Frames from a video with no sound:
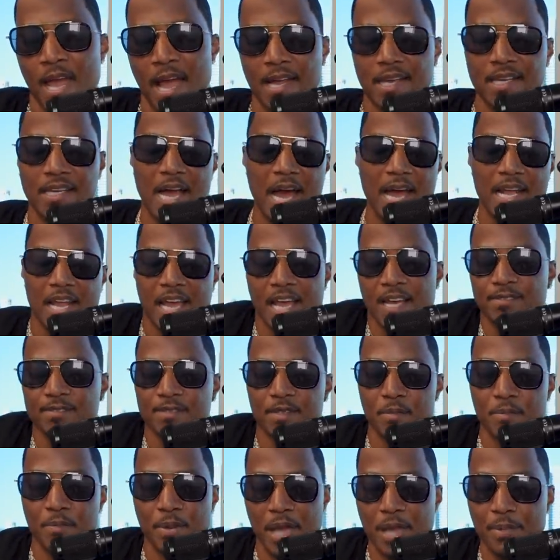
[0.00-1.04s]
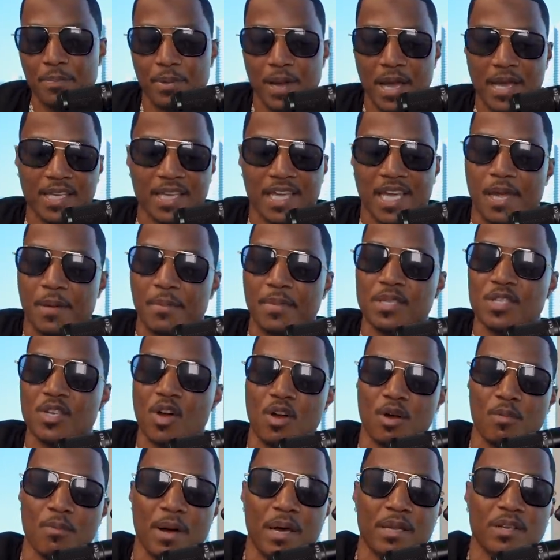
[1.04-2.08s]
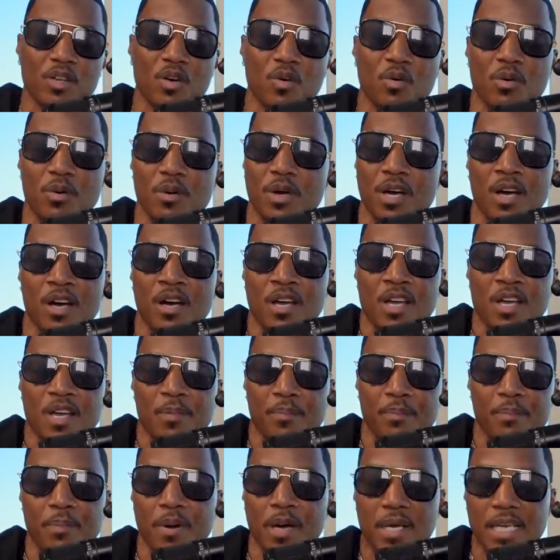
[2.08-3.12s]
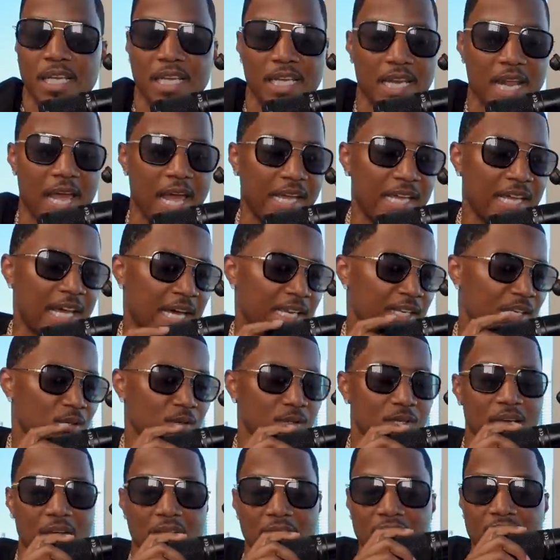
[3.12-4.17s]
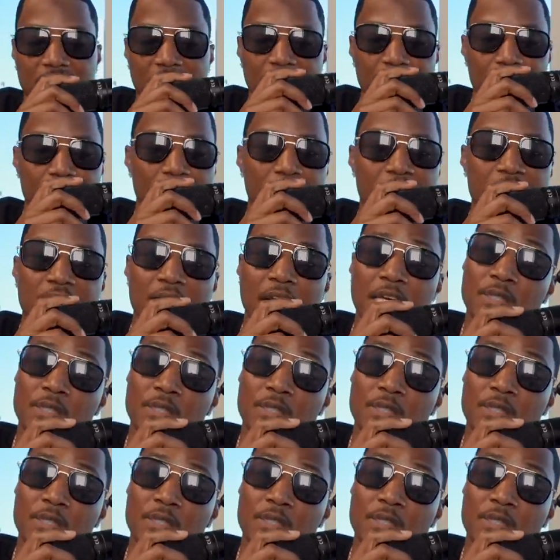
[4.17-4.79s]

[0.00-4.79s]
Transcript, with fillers: I gotta have some paper. I can't be talking about no uh, money and I ain't got no goddamn money.